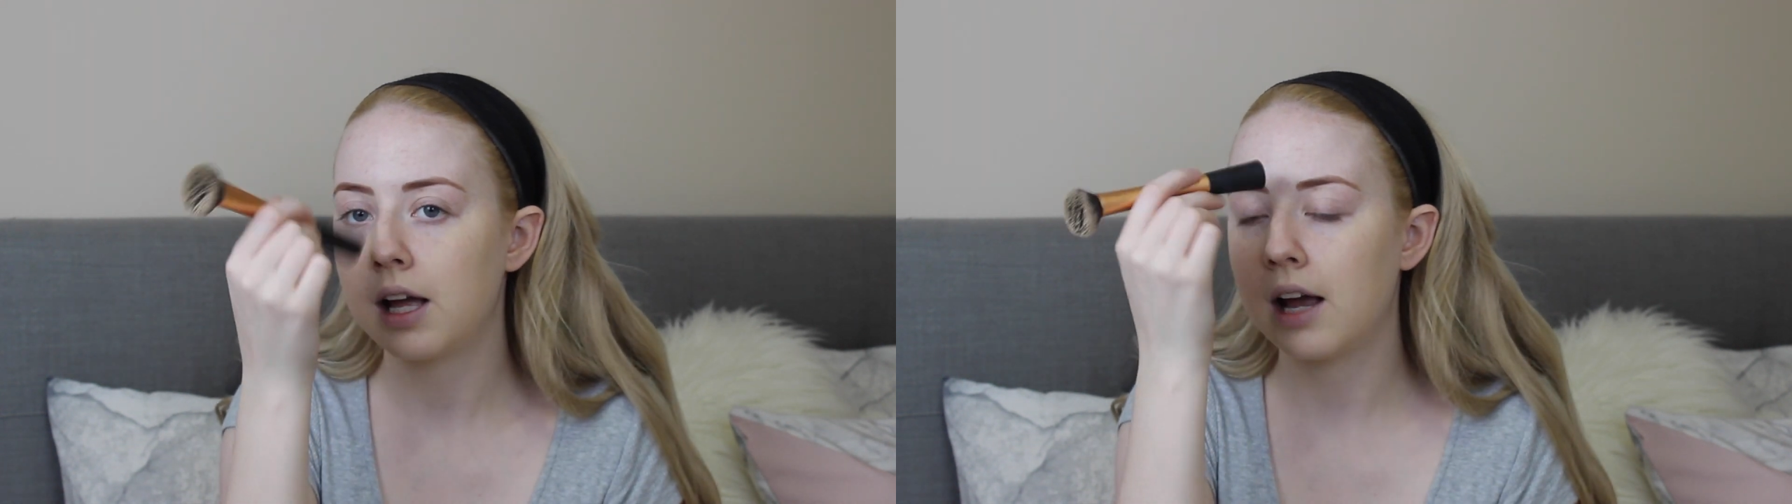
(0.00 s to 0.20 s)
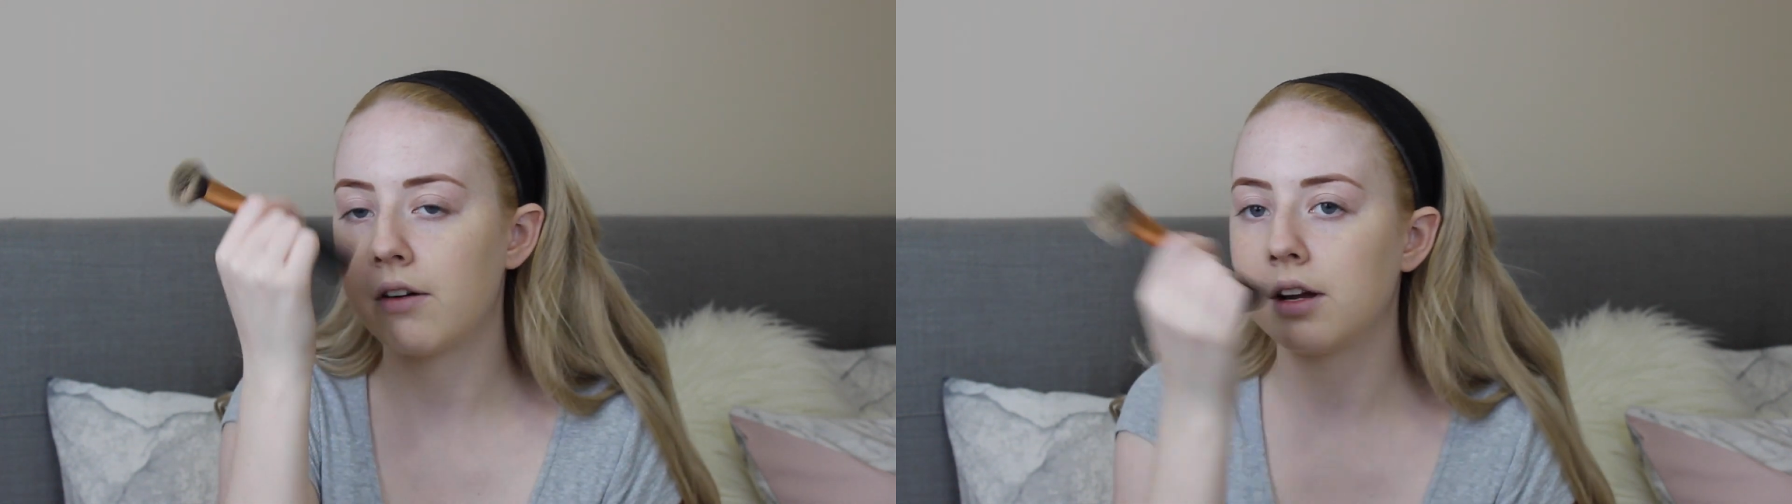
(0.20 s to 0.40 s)

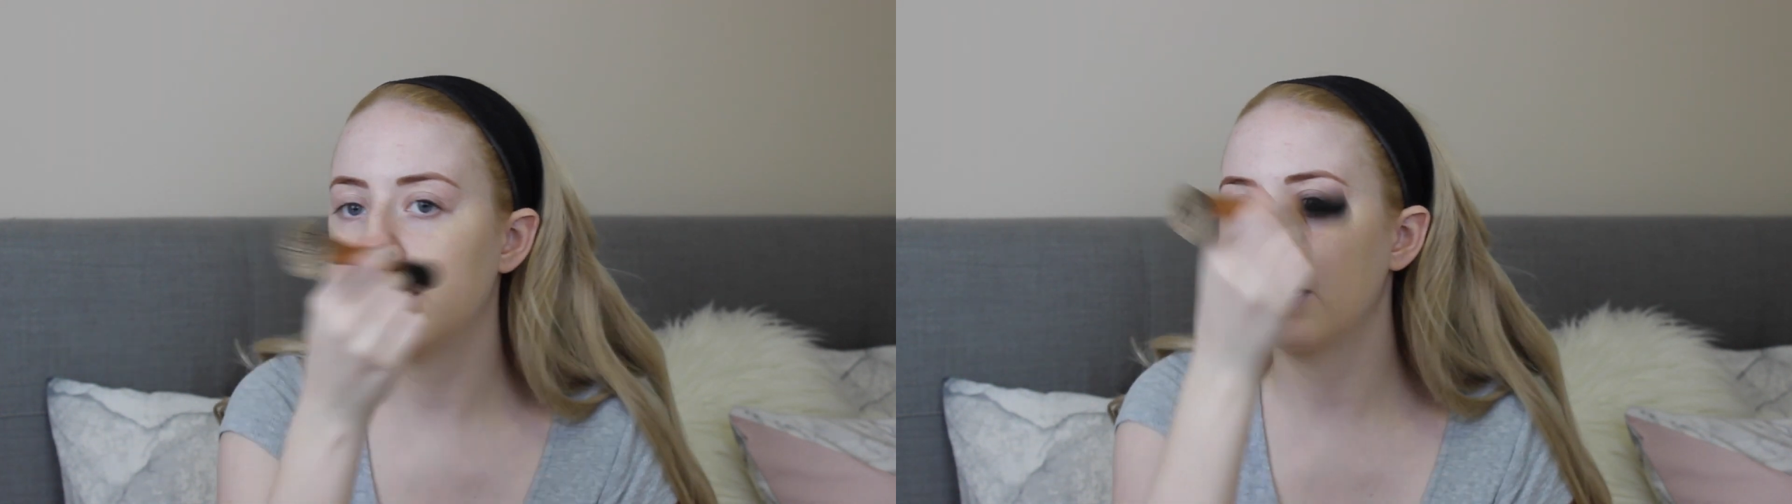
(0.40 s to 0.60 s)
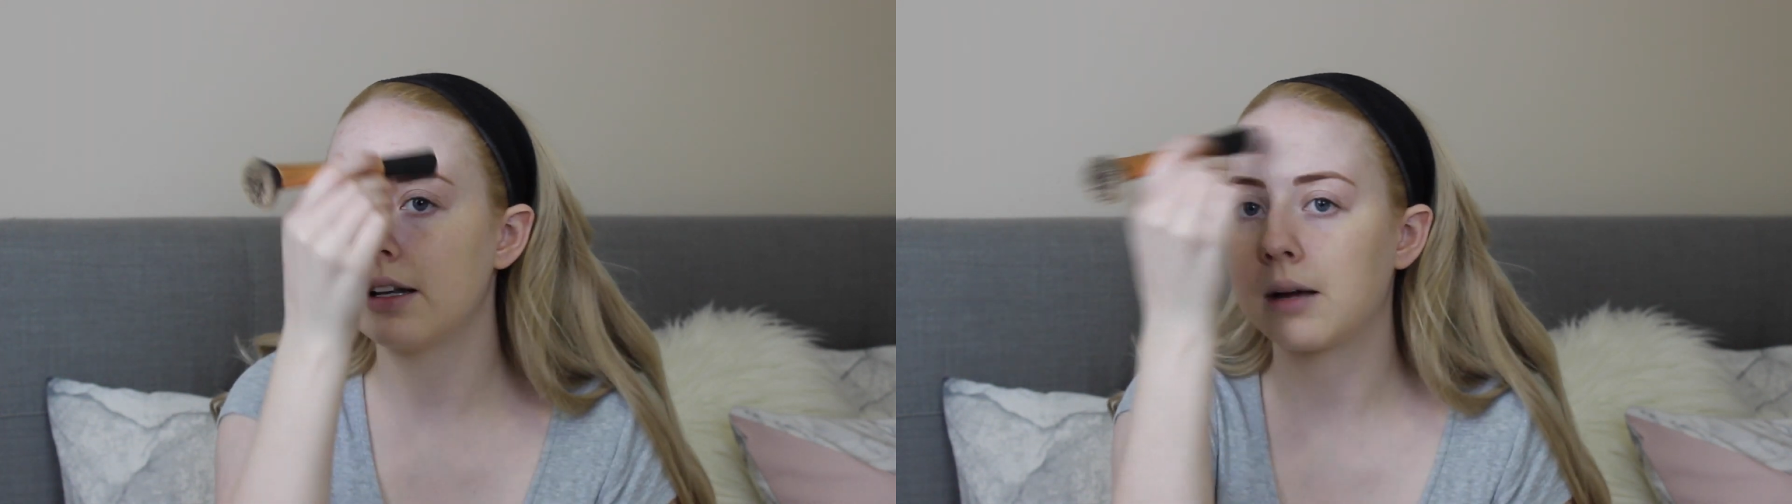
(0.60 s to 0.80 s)
area
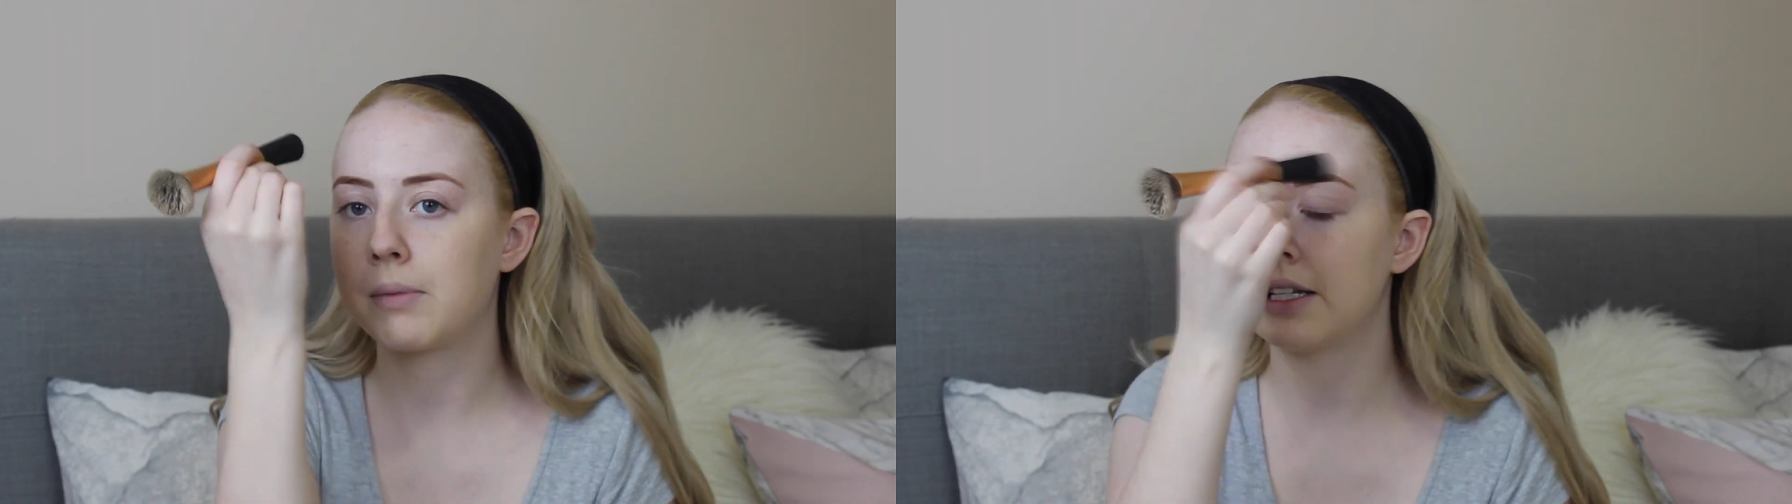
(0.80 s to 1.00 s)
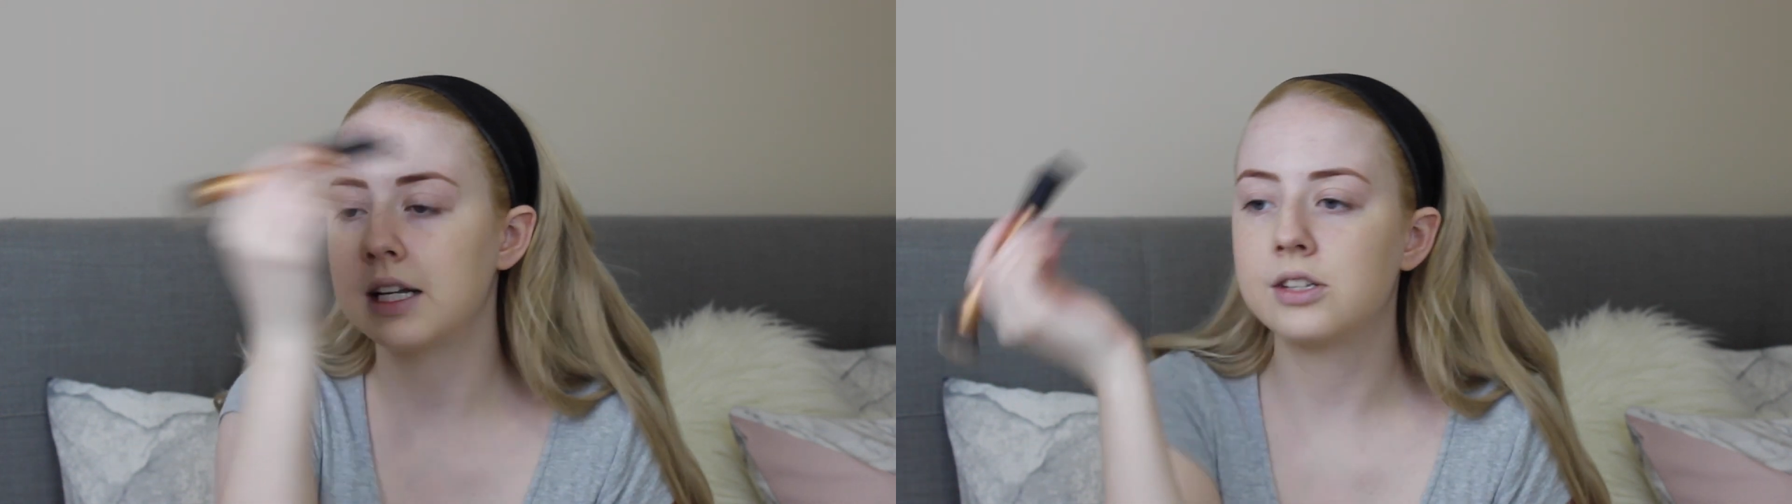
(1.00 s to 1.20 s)
and
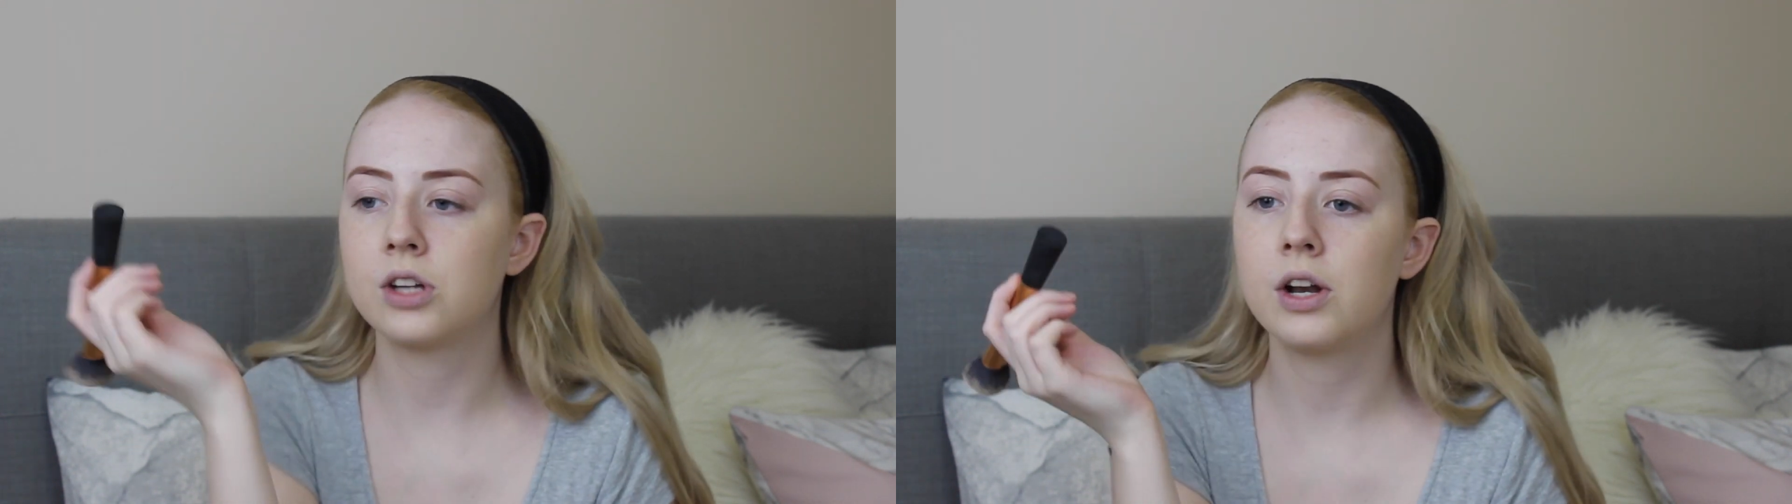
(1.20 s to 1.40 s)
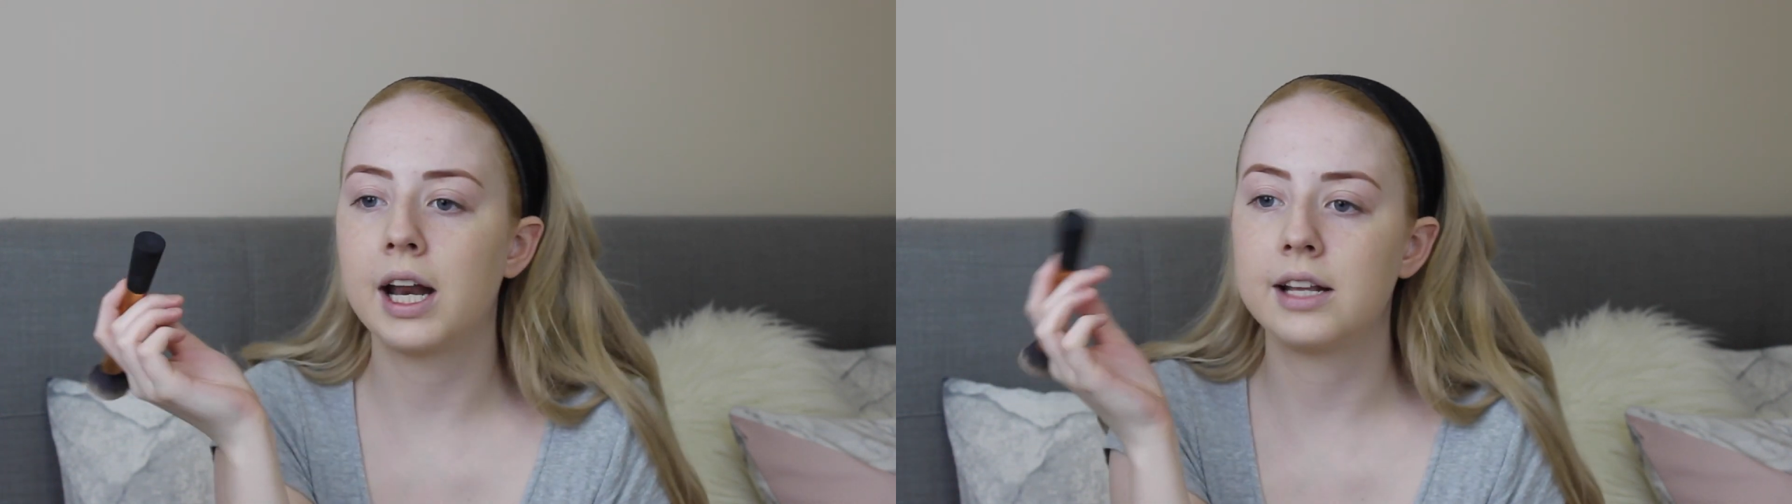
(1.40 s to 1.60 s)
like my T-zone,